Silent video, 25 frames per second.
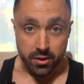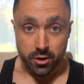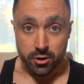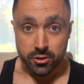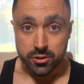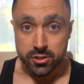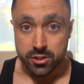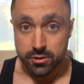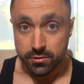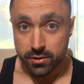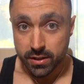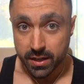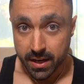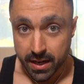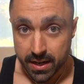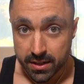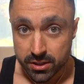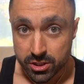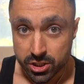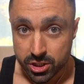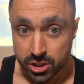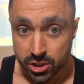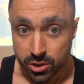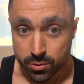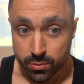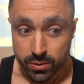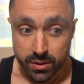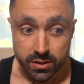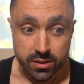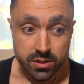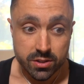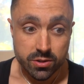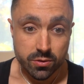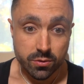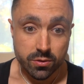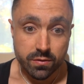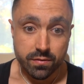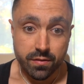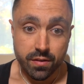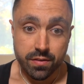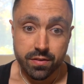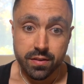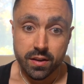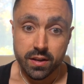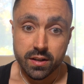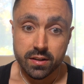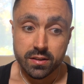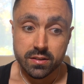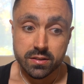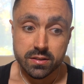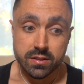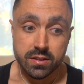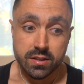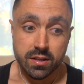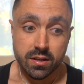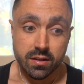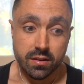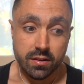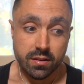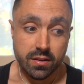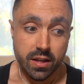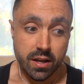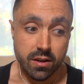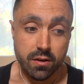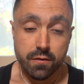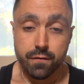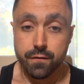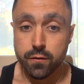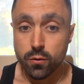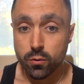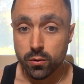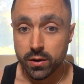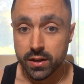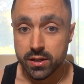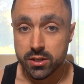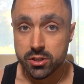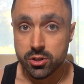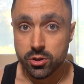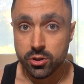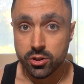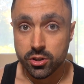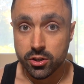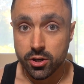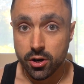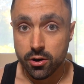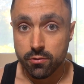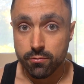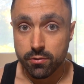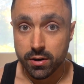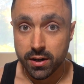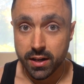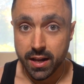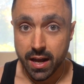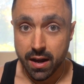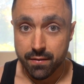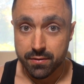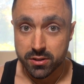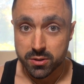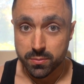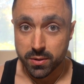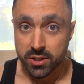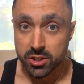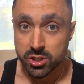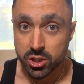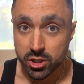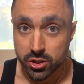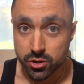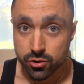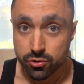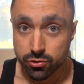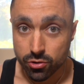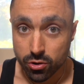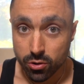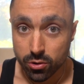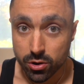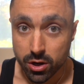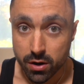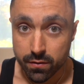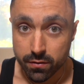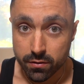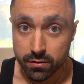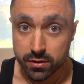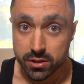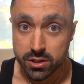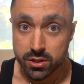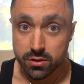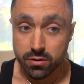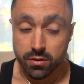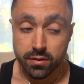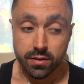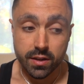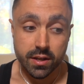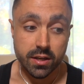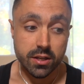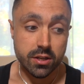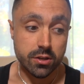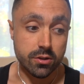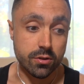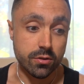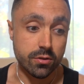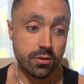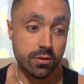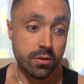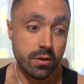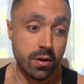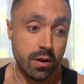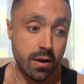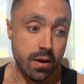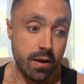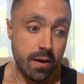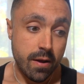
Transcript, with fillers: the odds are against you, and it's sort of the things that you fall into you don't really have as much control over as you think you do.